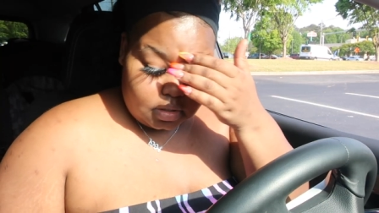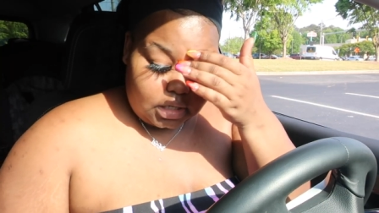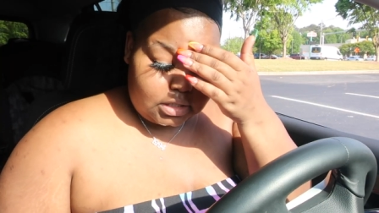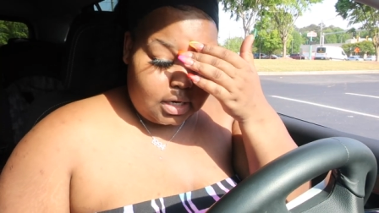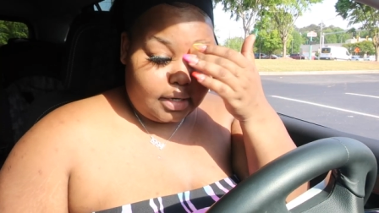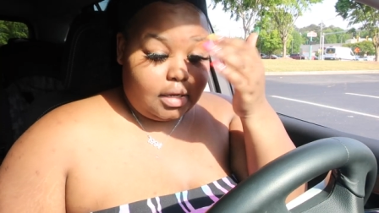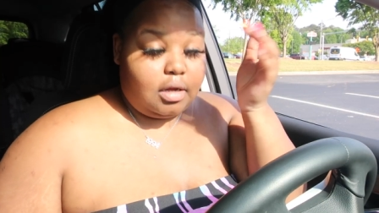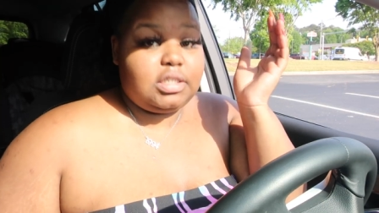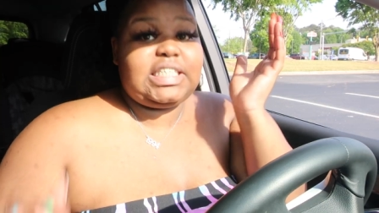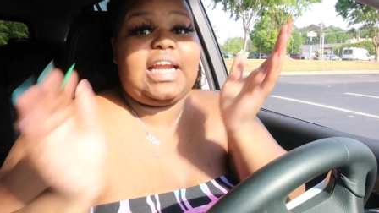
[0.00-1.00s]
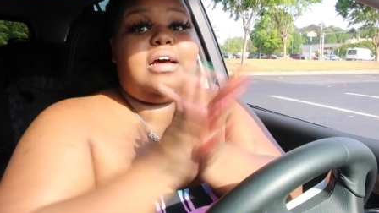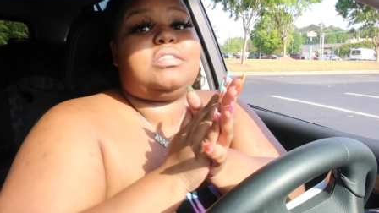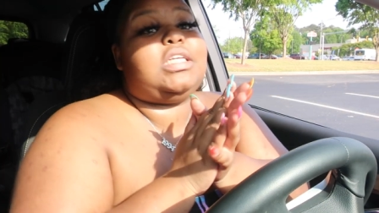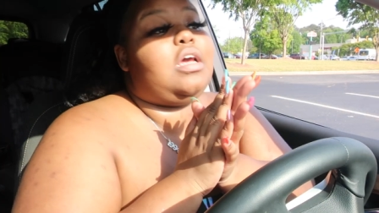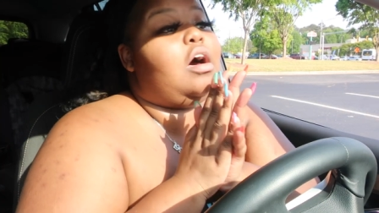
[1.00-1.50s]
it's a lot of y'all. Shout
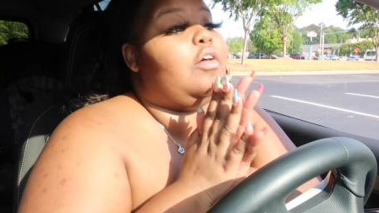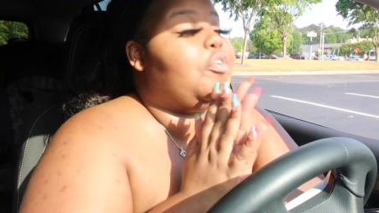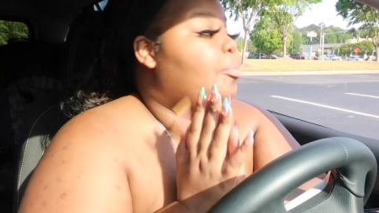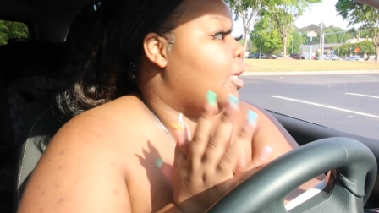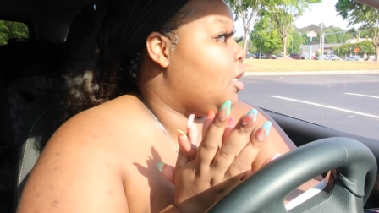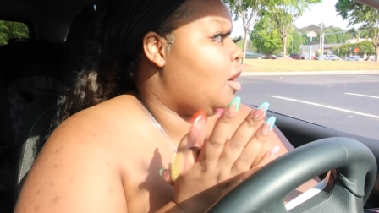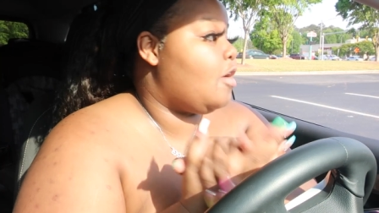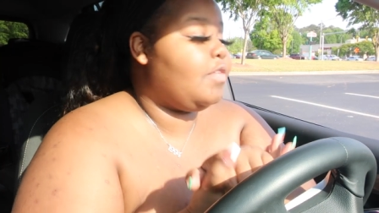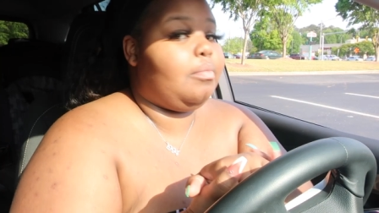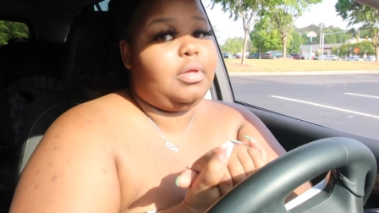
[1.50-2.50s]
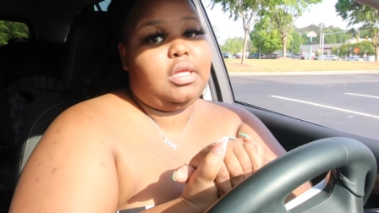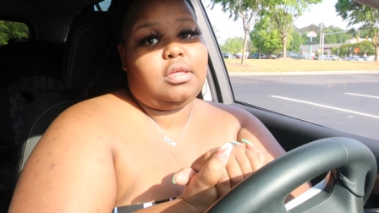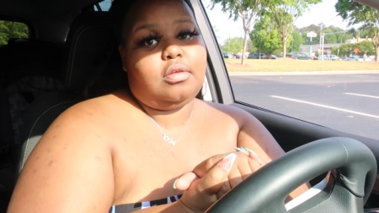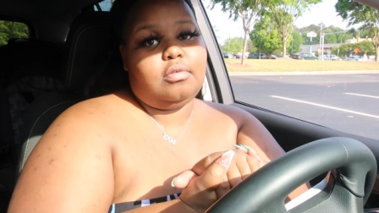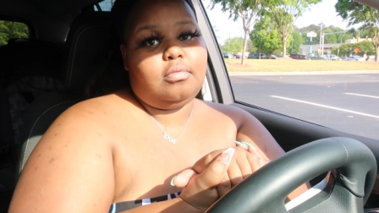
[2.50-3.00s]
out to y'all for being curvy and being
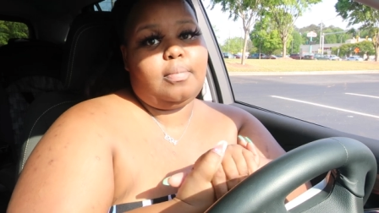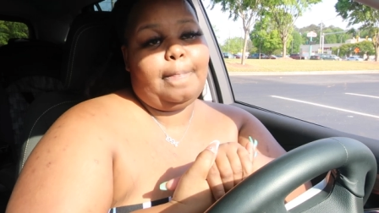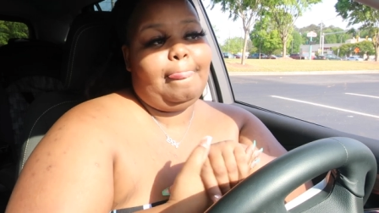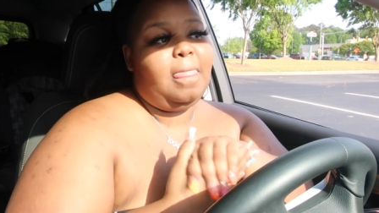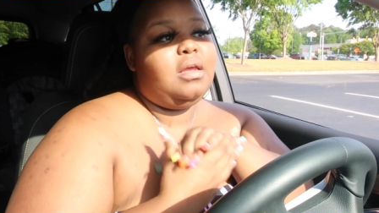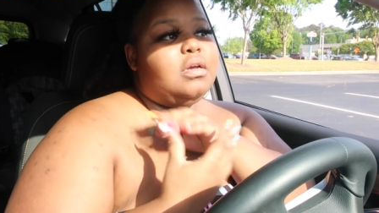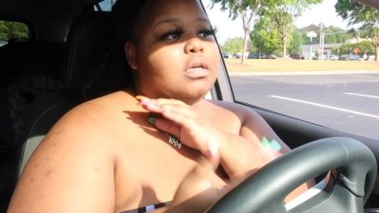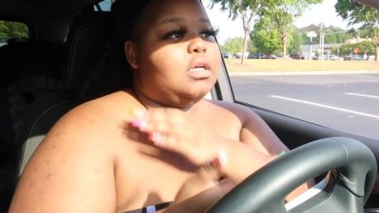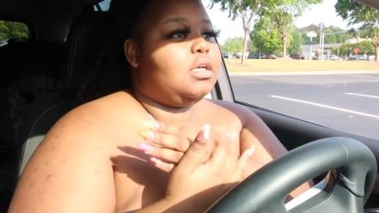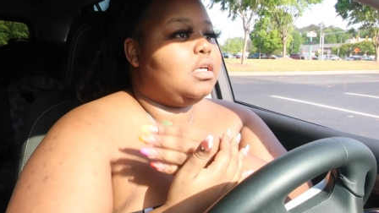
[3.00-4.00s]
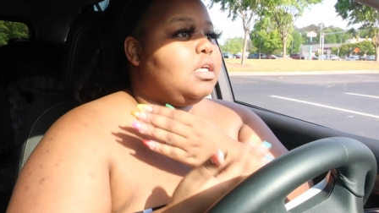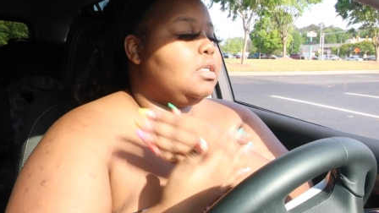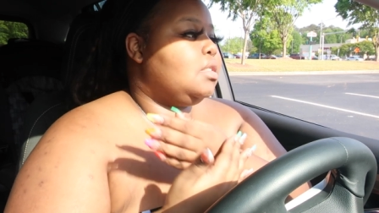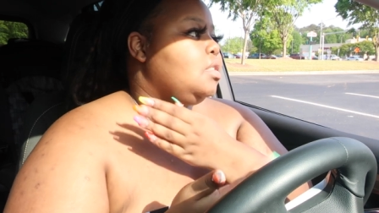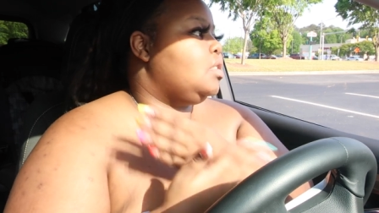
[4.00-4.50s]
cute.
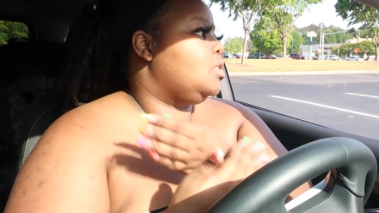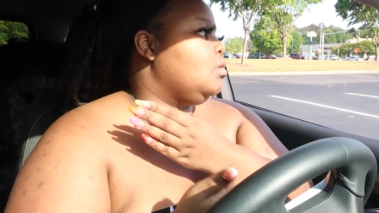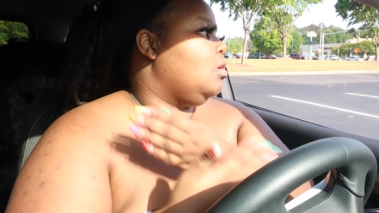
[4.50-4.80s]
Cause